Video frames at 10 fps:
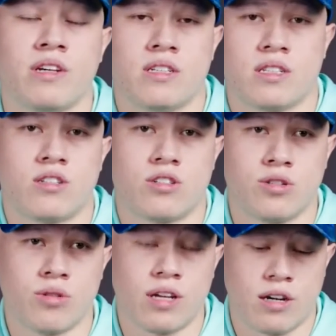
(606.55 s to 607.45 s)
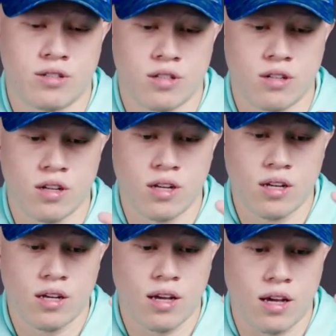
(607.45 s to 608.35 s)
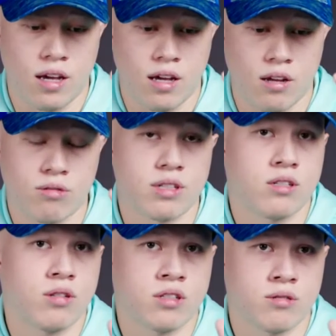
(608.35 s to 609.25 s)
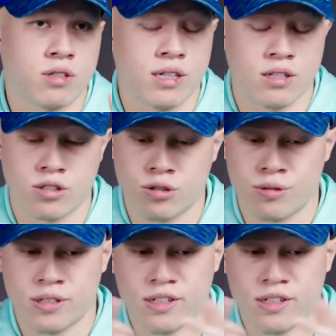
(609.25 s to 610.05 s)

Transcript: since 2000. And was it 2001? Yeah, shoot.